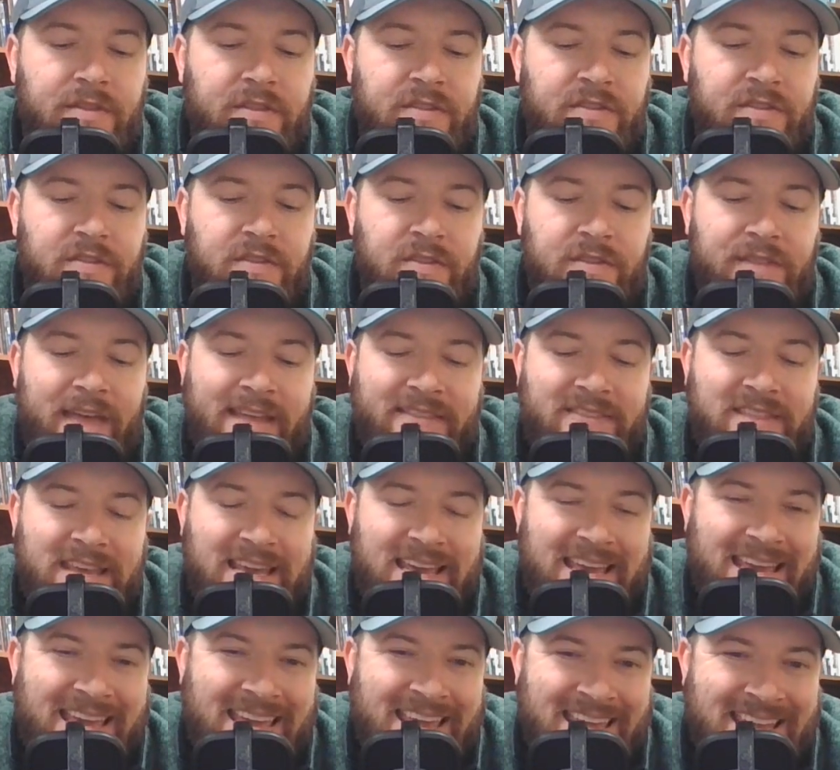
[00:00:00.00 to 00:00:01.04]
that
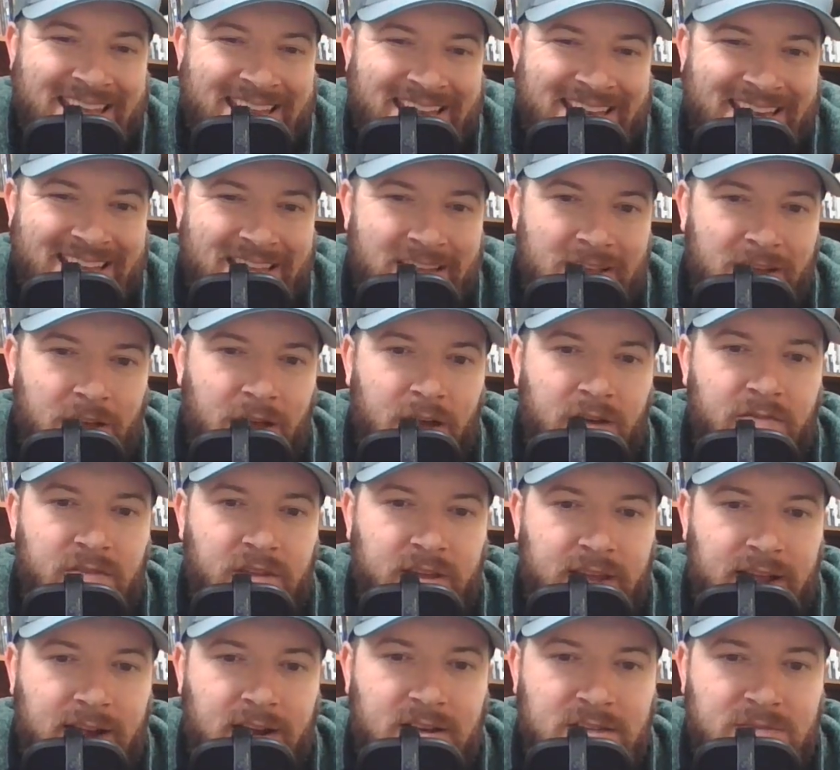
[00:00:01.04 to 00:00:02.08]
the end of
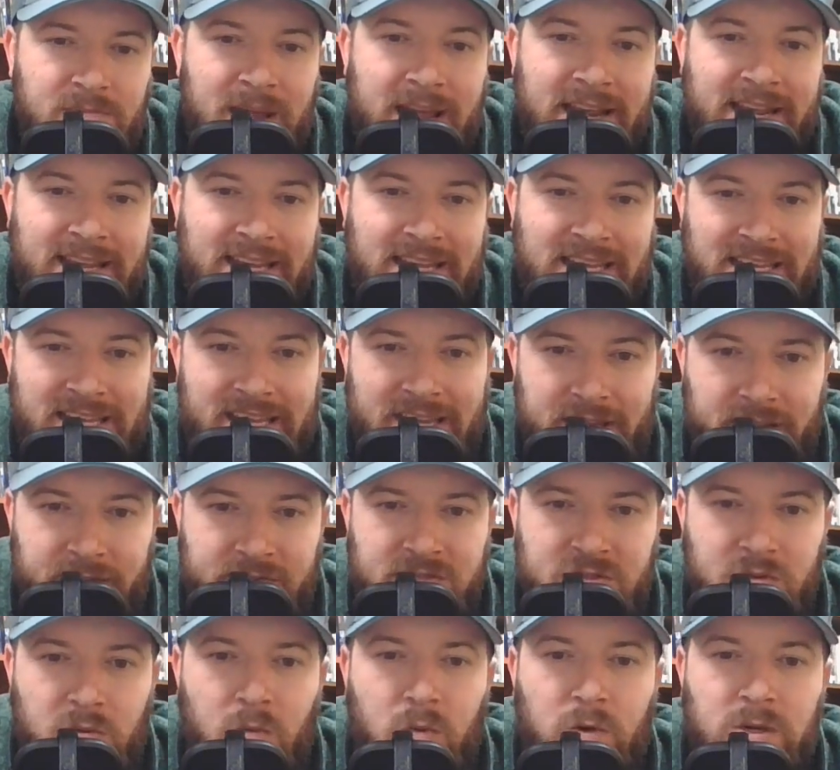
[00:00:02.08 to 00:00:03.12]
the charismatic
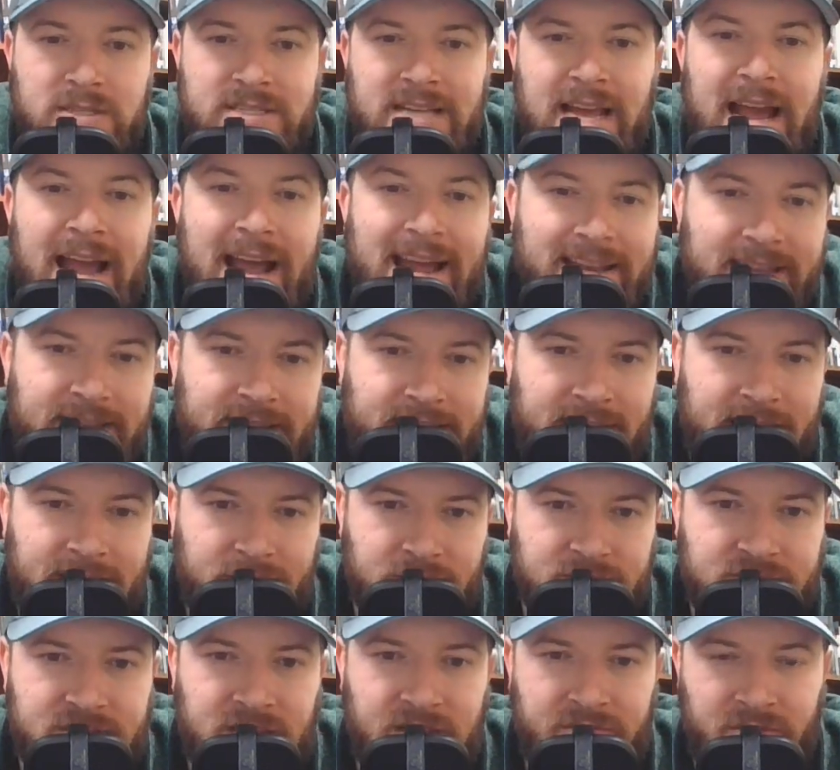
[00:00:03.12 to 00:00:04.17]
gifts were tied to
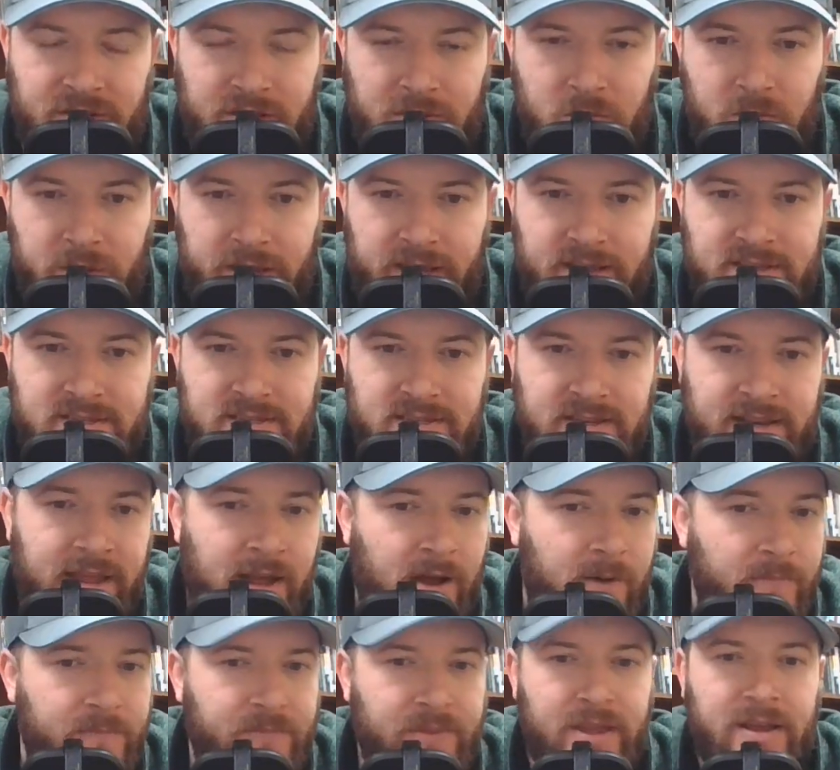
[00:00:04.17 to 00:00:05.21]
Daniel's 70 weeks.
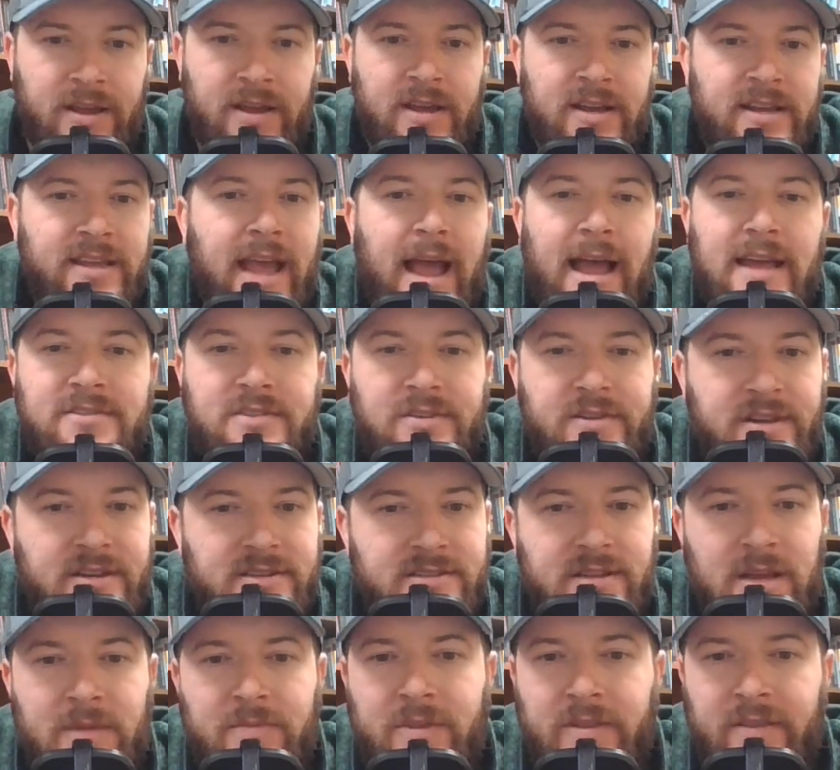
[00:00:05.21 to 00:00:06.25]
Now, Kayser
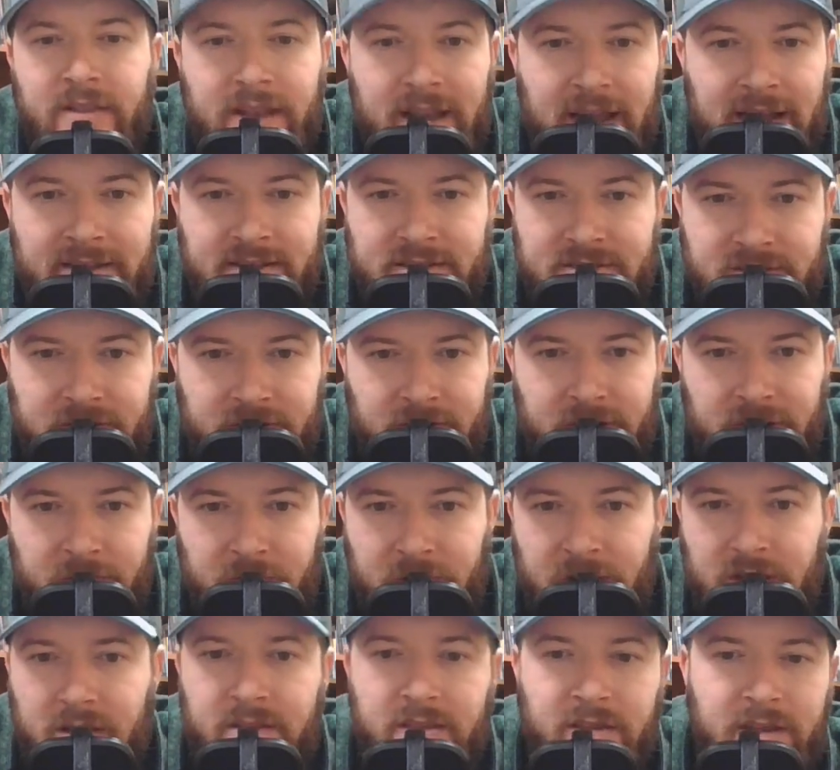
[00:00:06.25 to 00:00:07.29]
does something that I disagree
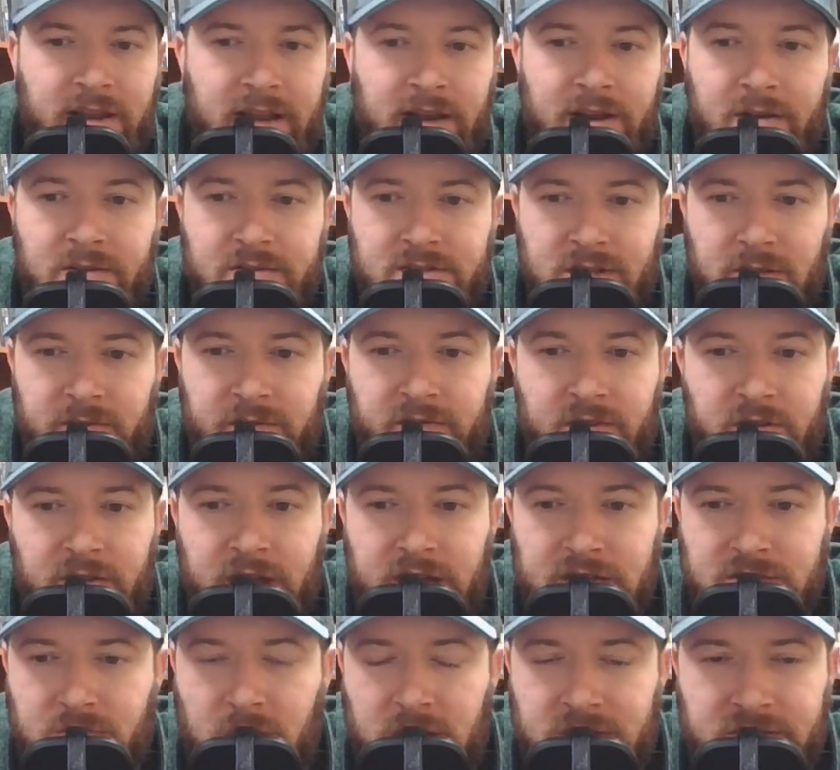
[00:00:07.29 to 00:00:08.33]
with, and I know some of you
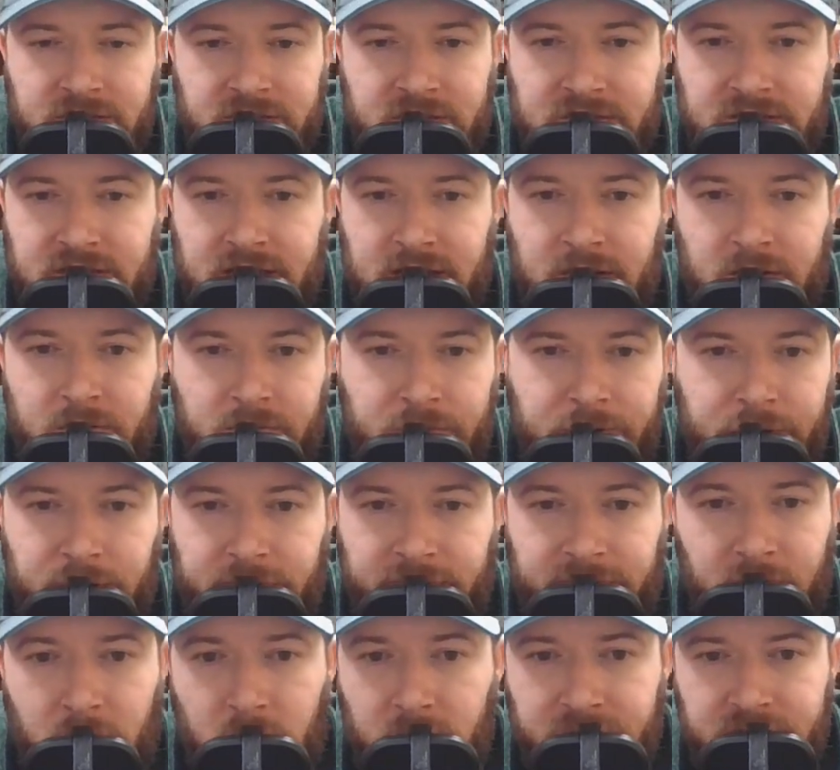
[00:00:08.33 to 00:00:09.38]
guys watching the channel, you're
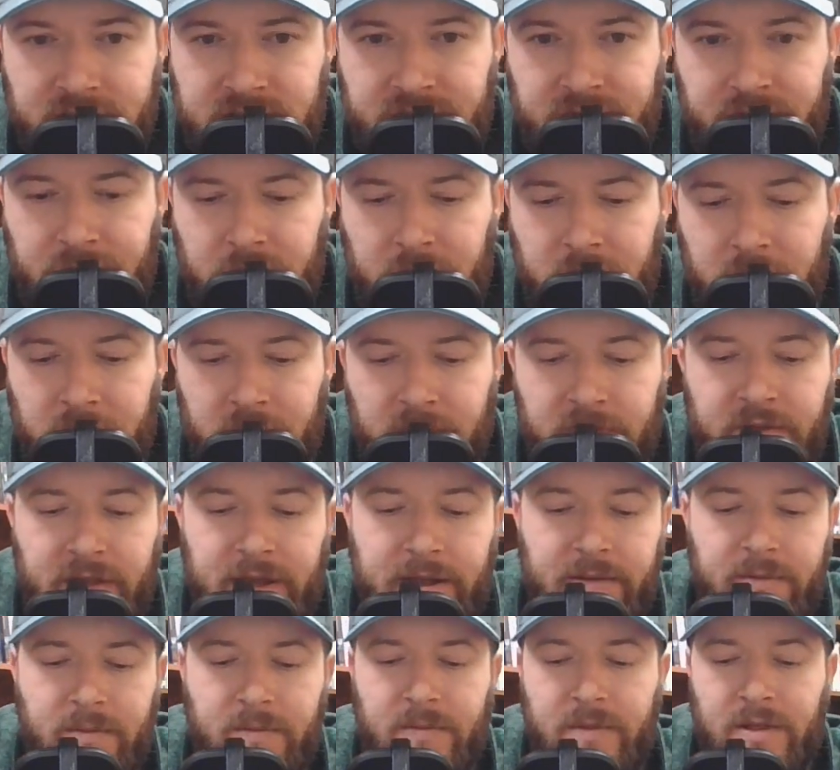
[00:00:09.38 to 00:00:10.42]
for this view.
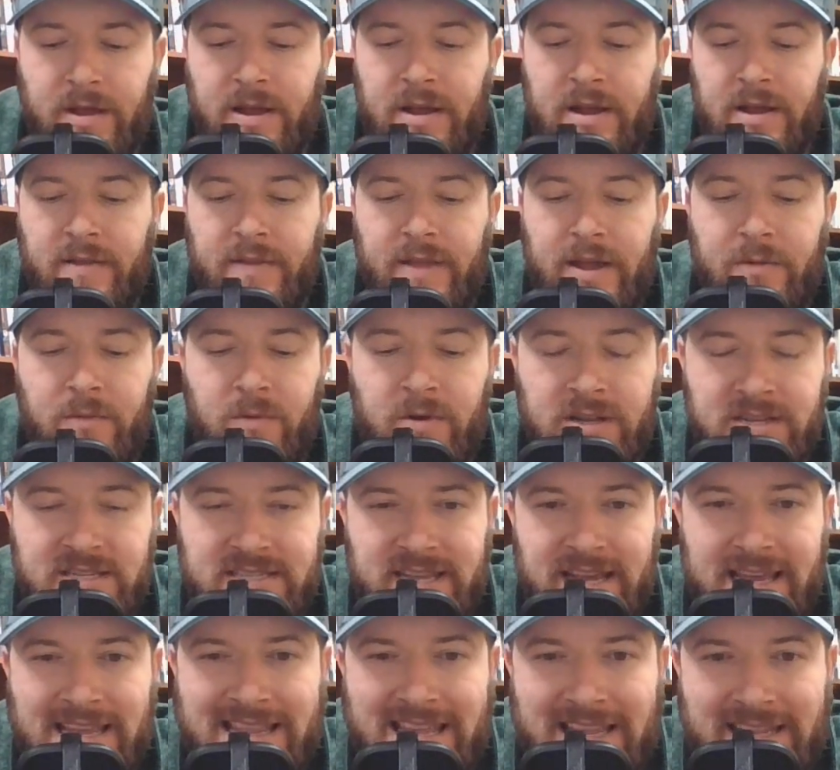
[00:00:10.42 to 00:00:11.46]
They want to
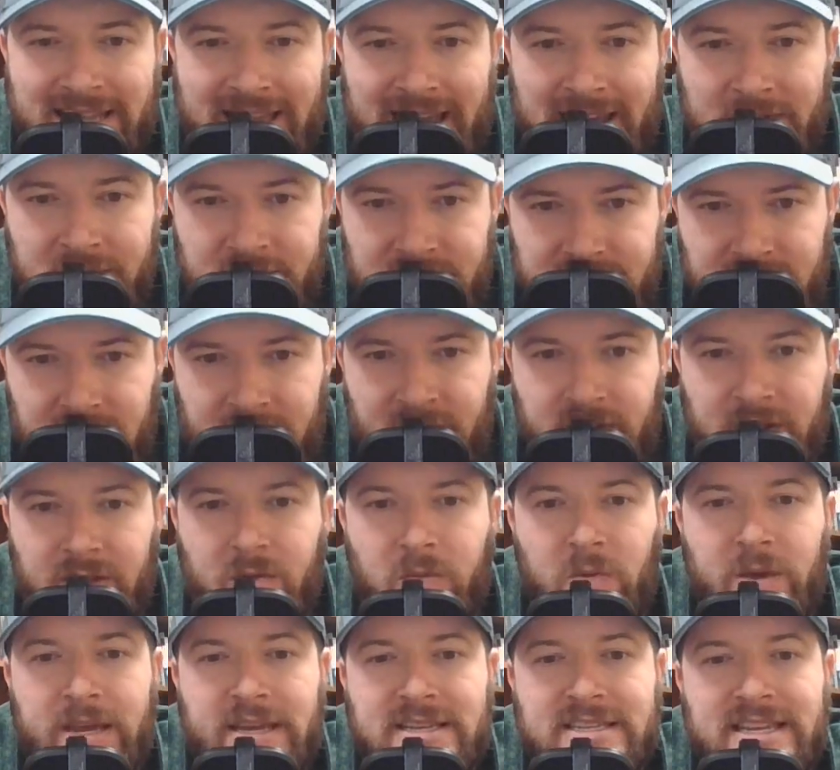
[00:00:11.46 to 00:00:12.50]
say that Daniel's 70
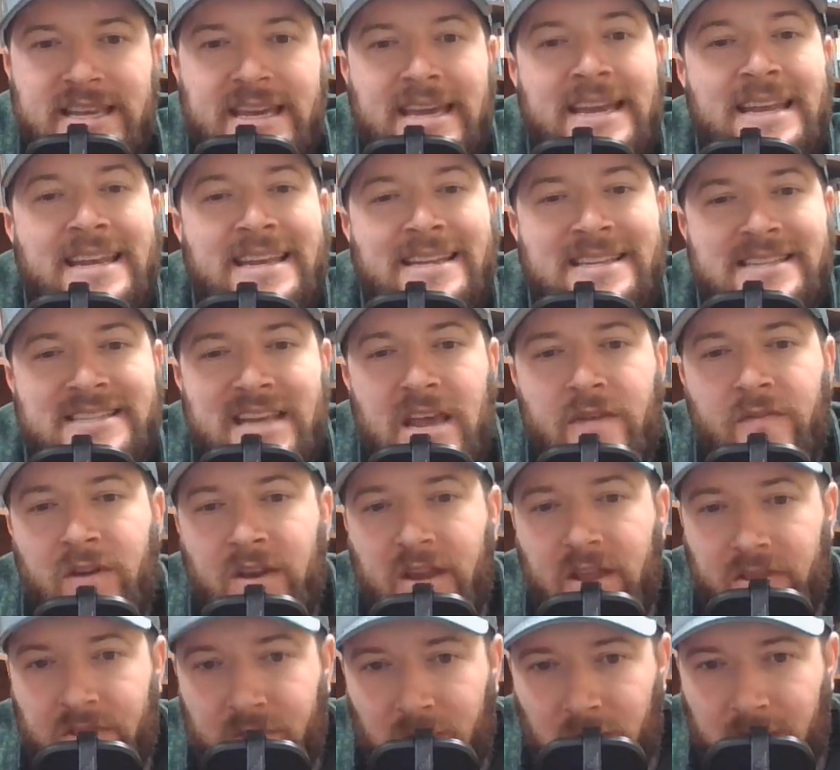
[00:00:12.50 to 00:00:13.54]
weeks end in
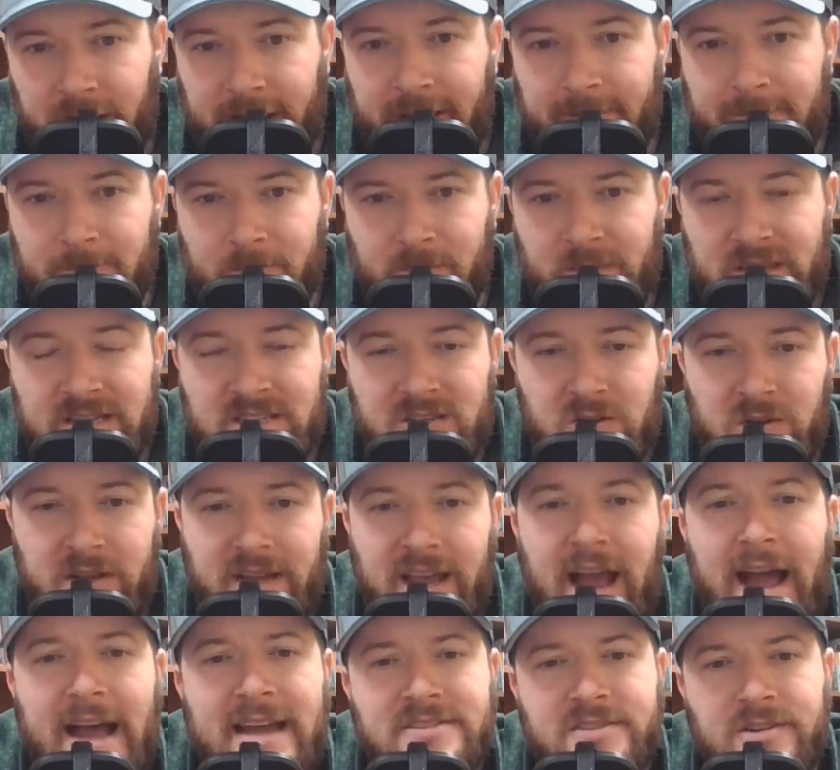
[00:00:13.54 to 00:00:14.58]
73. So
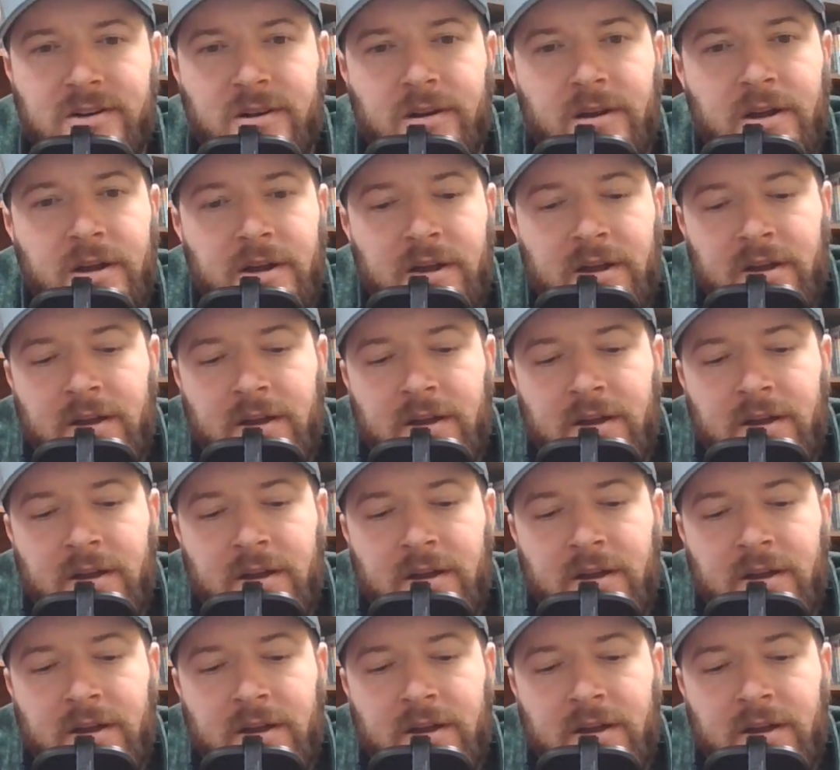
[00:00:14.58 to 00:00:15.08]
Kayser